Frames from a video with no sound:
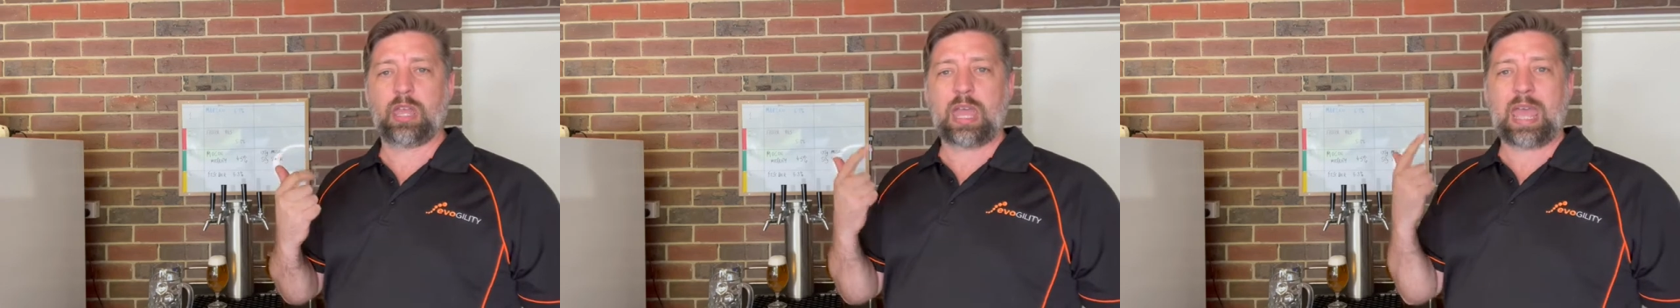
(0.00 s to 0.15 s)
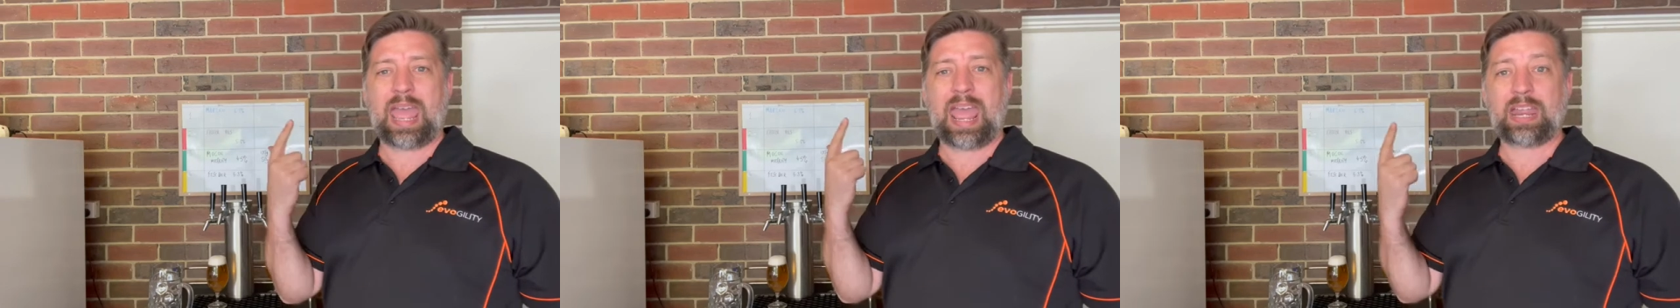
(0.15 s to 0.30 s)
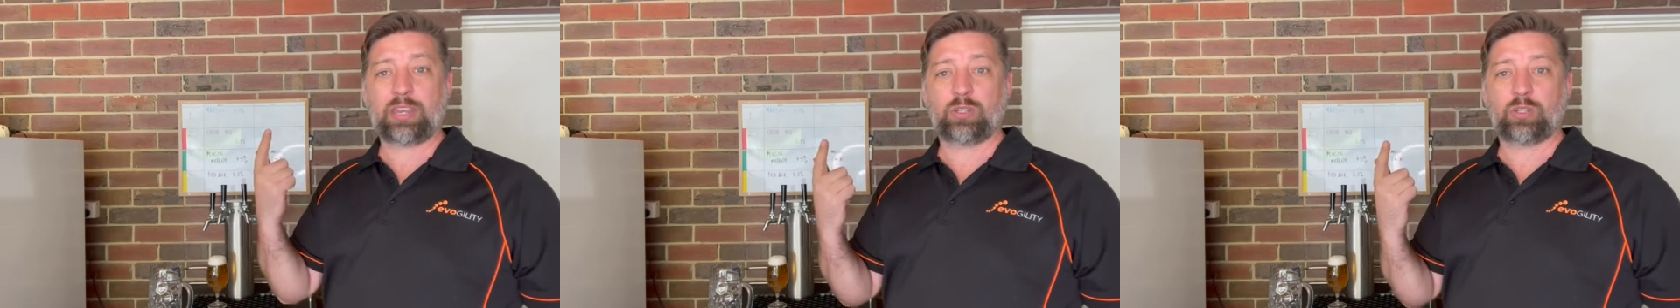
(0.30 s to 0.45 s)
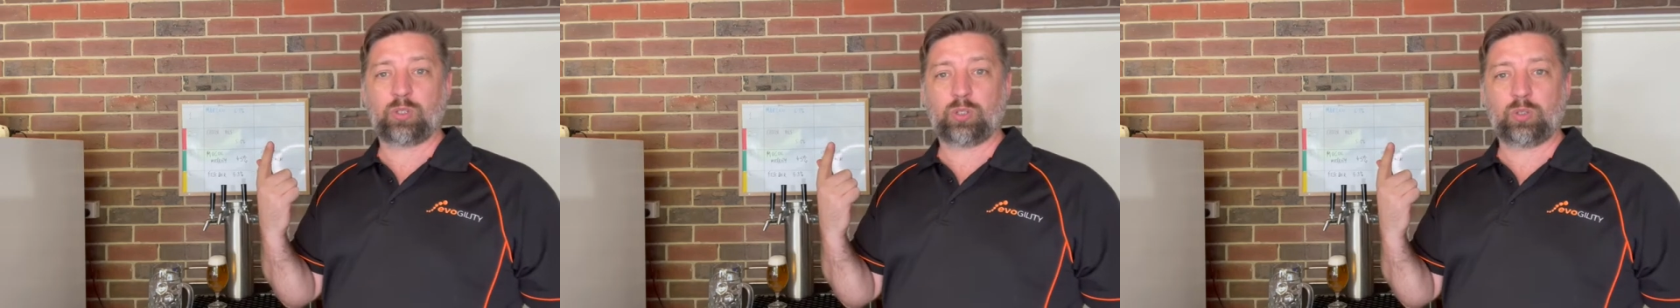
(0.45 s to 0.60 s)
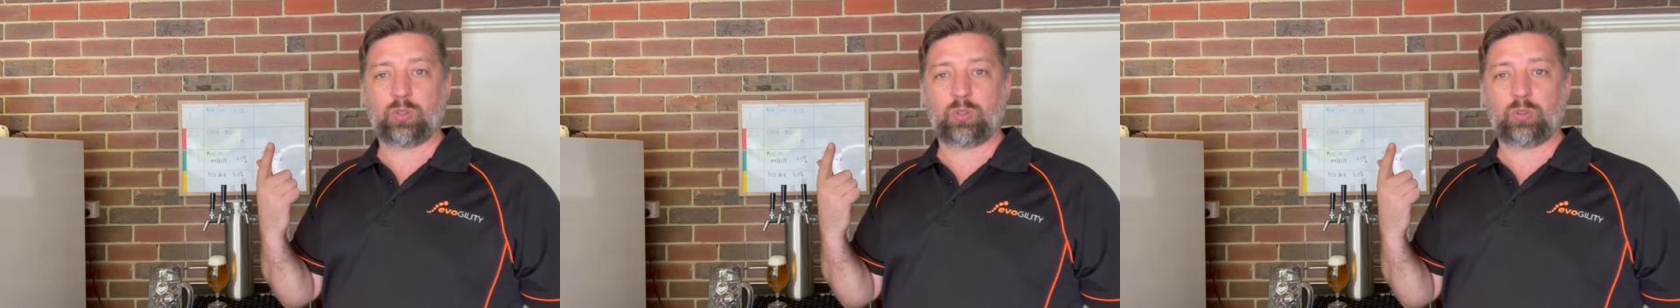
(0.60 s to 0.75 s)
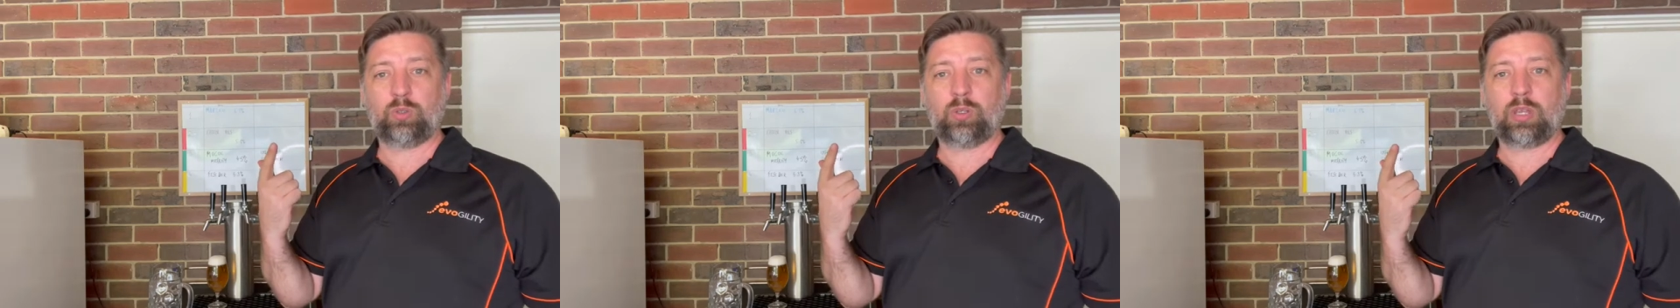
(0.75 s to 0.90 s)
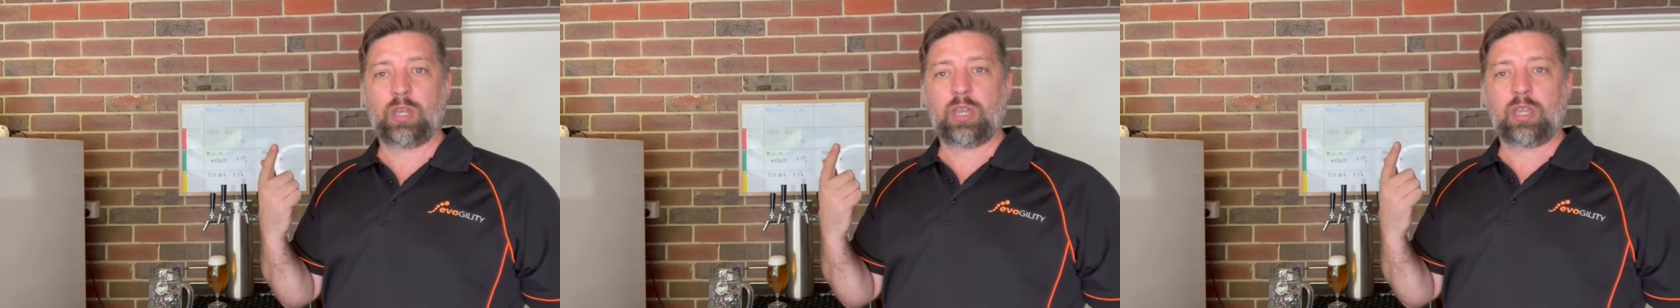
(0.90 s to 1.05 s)
And two,
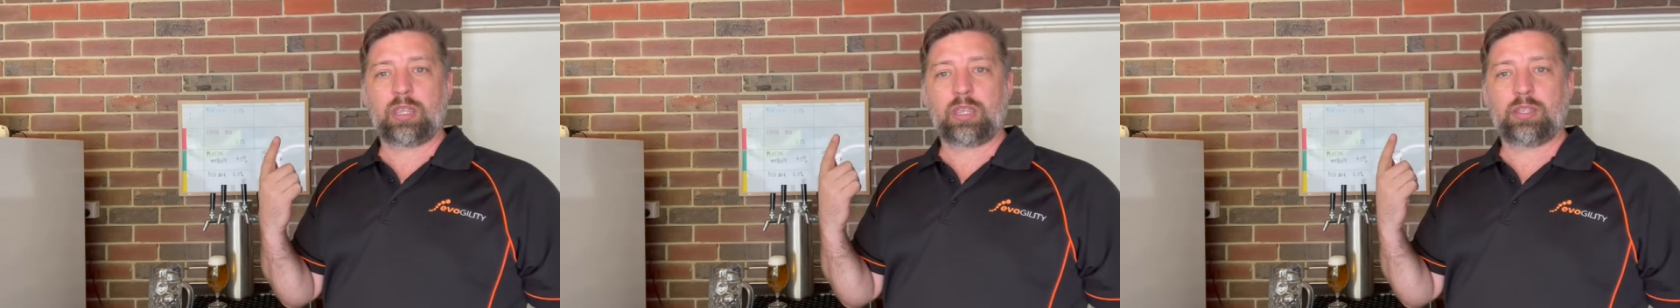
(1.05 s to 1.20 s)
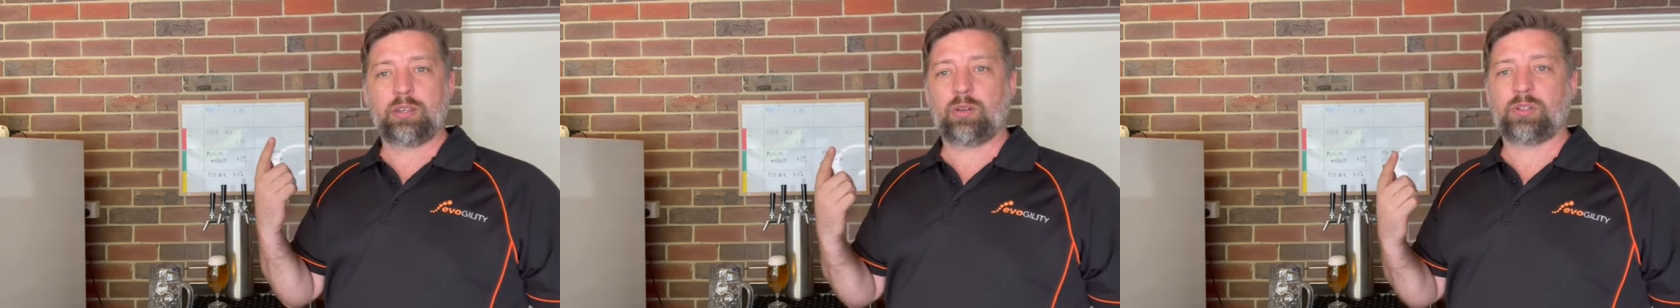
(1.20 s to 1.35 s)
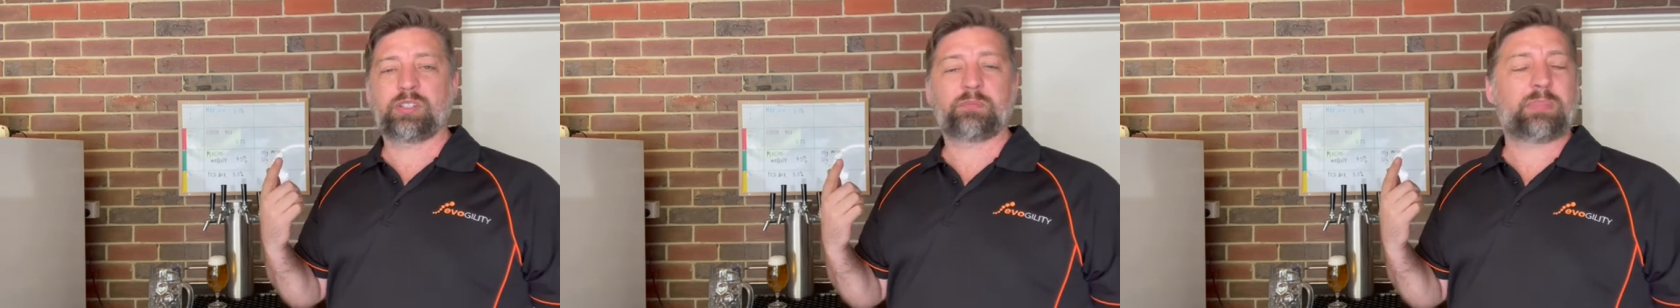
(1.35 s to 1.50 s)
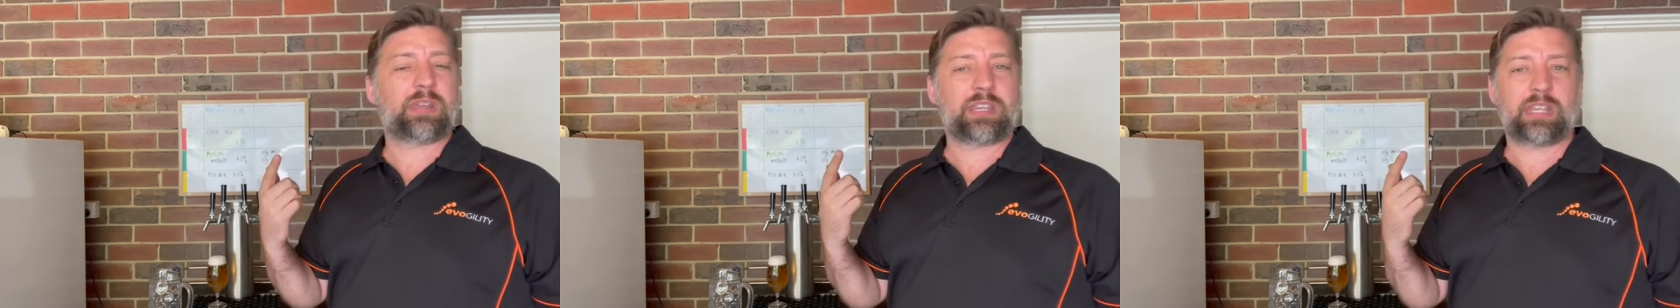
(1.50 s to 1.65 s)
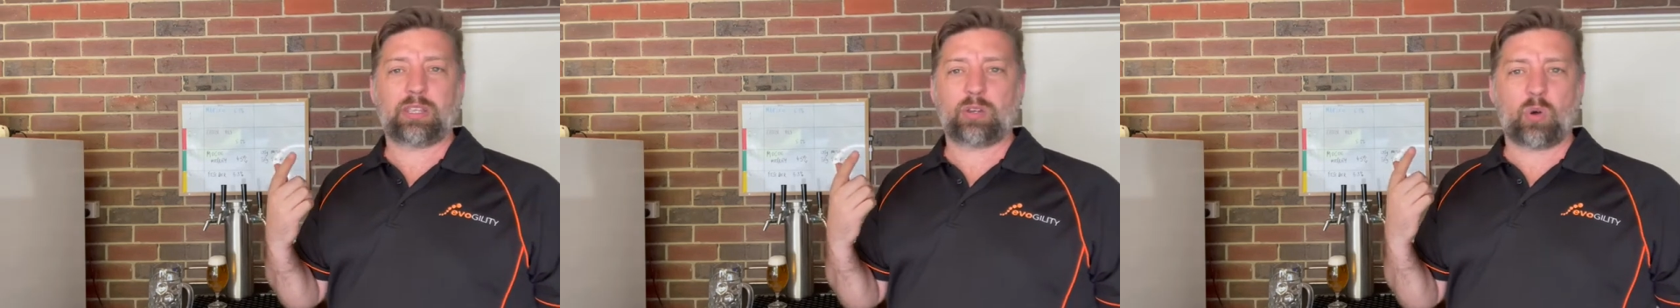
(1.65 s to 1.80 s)
you're not spending